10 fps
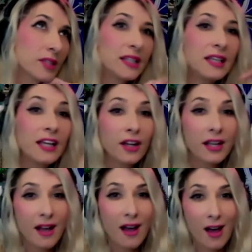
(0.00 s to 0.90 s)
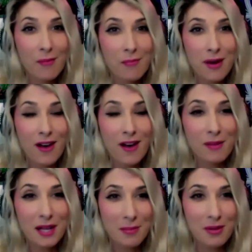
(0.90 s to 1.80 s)
gearing up of
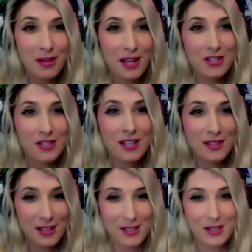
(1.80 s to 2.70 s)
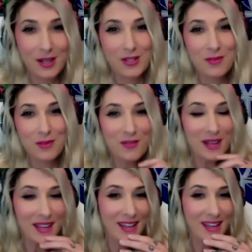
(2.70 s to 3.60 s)
manipulation in the disclosure
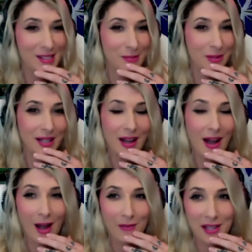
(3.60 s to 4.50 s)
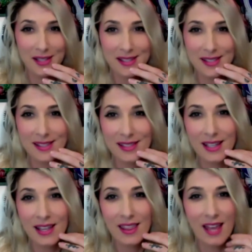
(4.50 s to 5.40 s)
movement, it's pretty obvious
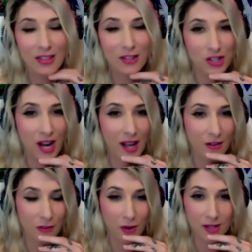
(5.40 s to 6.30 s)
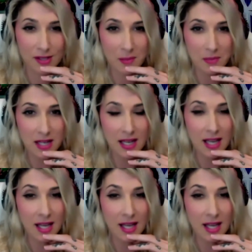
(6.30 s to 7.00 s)
that they're trying to force something in.